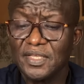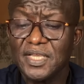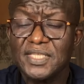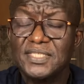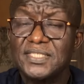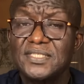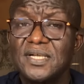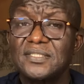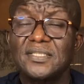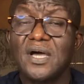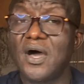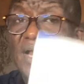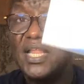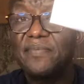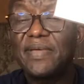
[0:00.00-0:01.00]
it is not
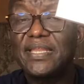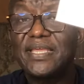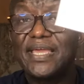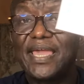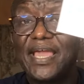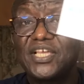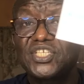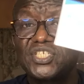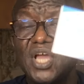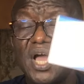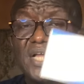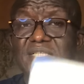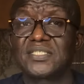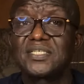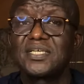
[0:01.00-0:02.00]
only
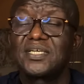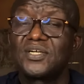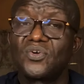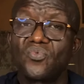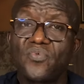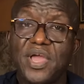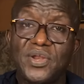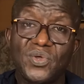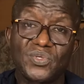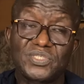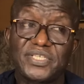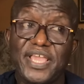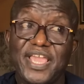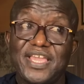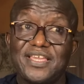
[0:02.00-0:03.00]
medication. We are not
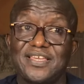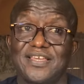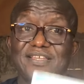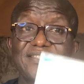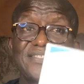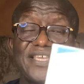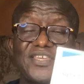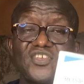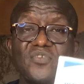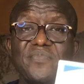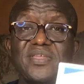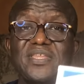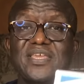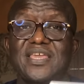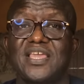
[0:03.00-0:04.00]
saying take your
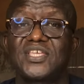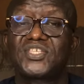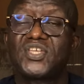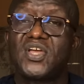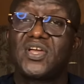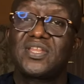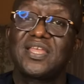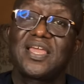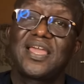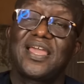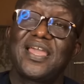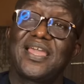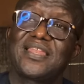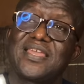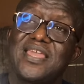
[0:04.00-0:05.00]
medication
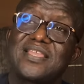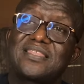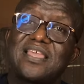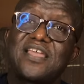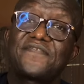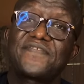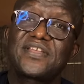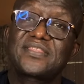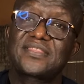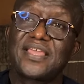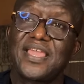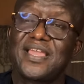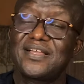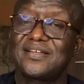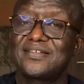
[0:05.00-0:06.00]
and eat
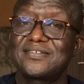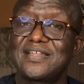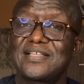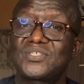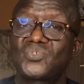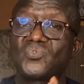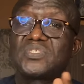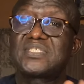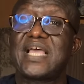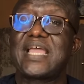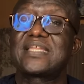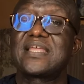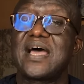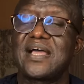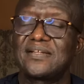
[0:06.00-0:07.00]
everything that's
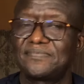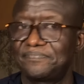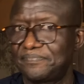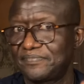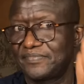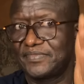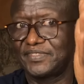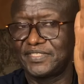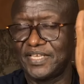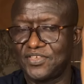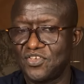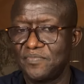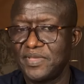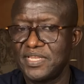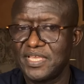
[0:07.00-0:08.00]
suicidal. Take
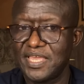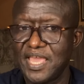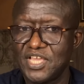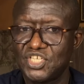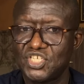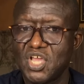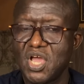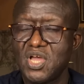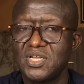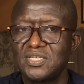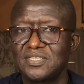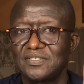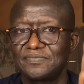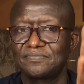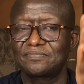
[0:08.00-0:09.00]
your medication,
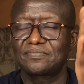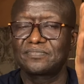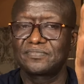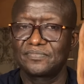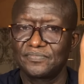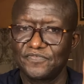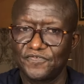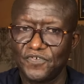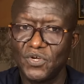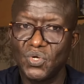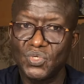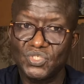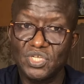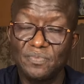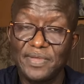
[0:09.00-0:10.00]
follow
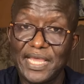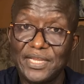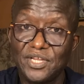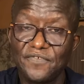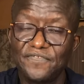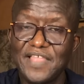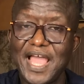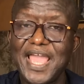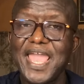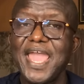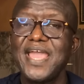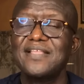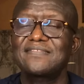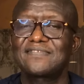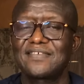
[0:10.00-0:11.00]
some kind of
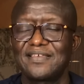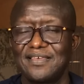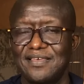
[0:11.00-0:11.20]
diet,